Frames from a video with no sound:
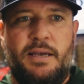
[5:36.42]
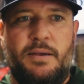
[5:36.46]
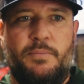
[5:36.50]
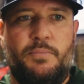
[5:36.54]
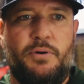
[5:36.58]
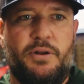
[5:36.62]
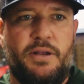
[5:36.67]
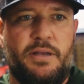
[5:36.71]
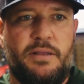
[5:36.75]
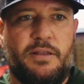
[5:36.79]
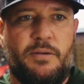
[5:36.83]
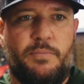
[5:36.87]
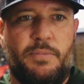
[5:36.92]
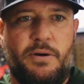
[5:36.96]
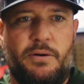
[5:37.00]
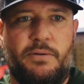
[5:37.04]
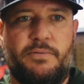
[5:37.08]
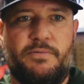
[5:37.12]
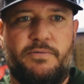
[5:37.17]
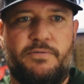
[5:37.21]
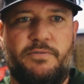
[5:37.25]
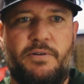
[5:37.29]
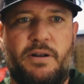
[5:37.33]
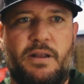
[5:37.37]
putting their bow
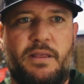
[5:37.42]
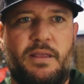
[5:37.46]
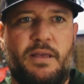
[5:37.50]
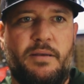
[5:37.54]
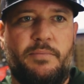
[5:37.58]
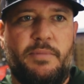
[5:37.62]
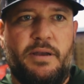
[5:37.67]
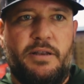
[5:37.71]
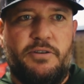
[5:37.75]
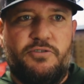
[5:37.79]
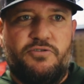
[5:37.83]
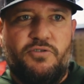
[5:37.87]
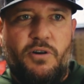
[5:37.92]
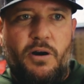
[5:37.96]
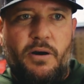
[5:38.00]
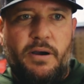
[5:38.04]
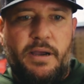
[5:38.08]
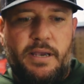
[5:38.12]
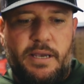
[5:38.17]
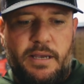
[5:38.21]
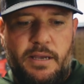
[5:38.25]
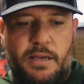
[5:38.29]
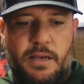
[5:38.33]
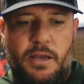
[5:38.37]
in front of them and
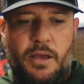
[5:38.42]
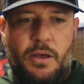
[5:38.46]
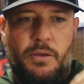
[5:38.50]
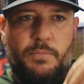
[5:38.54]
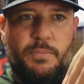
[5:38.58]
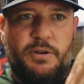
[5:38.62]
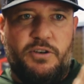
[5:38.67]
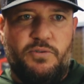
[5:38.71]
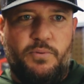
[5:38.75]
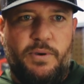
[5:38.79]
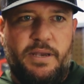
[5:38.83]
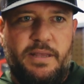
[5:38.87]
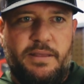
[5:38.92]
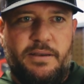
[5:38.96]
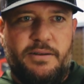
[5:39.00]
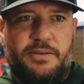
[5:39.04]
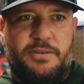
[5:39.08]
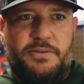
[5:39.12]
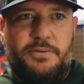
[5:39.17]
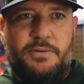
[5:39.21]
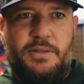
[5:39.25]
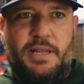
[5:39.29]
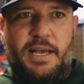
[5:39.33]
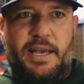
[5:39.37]
drawing between their
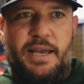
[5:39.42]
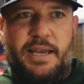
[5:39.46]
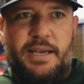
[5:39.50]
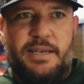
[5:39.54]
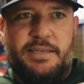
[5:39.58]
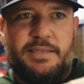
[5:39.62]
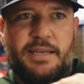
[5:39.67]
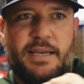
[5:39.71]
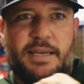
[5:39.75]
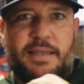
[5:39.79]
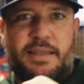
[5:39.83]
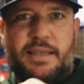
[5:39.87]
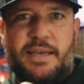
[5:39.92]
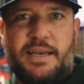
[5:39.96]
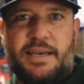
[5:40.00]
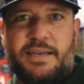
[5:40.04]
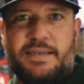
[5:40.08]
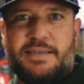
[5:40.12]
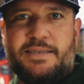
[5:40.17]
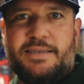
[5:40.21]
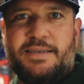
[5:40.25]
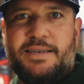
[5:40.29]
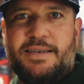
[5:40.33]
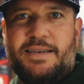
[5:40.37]
two legs like
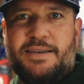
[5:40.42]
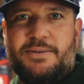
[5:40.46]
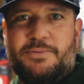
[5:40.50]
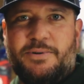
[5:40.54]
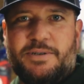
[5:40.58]
this,